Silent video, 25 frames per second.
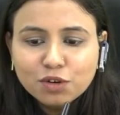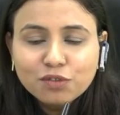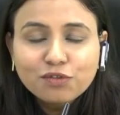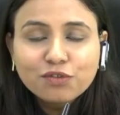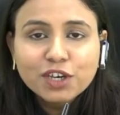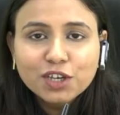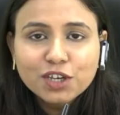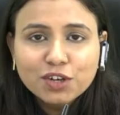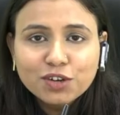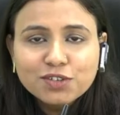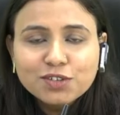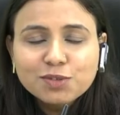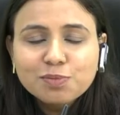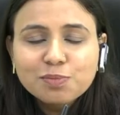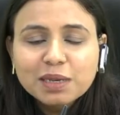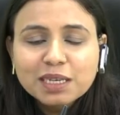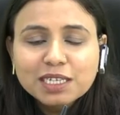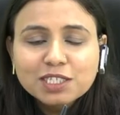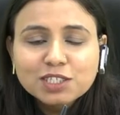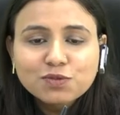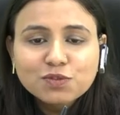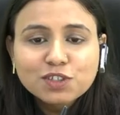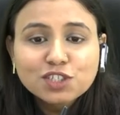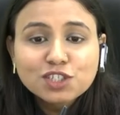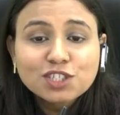figure of
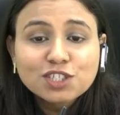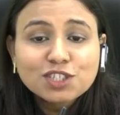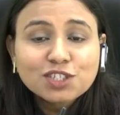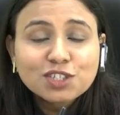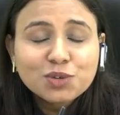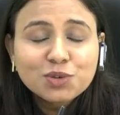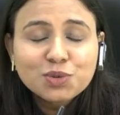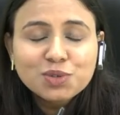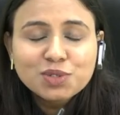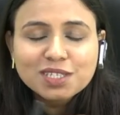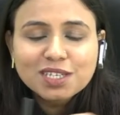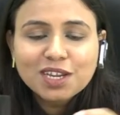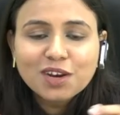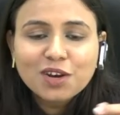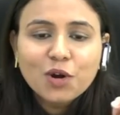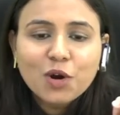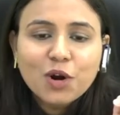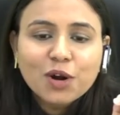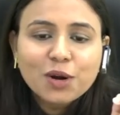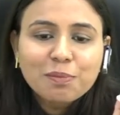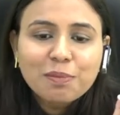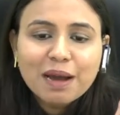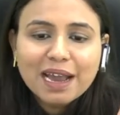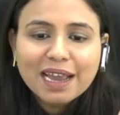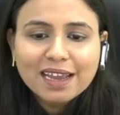speech which is used a
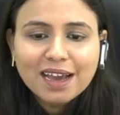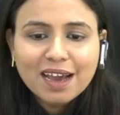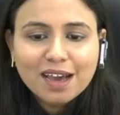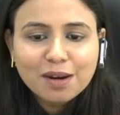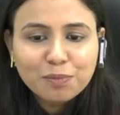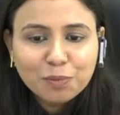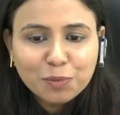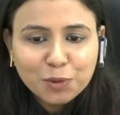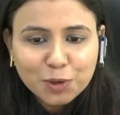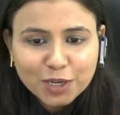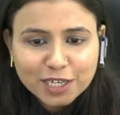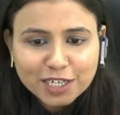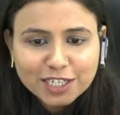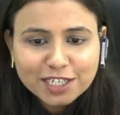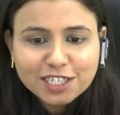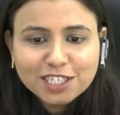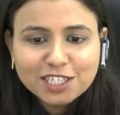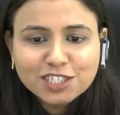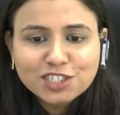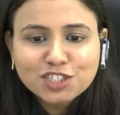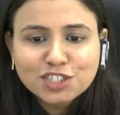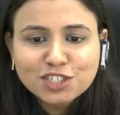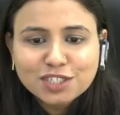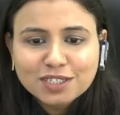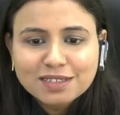lot by our
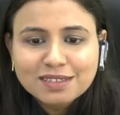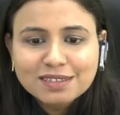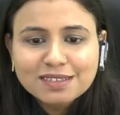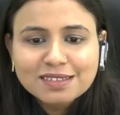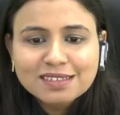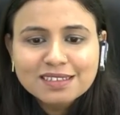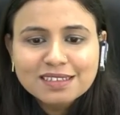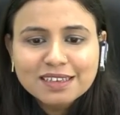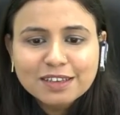politicians.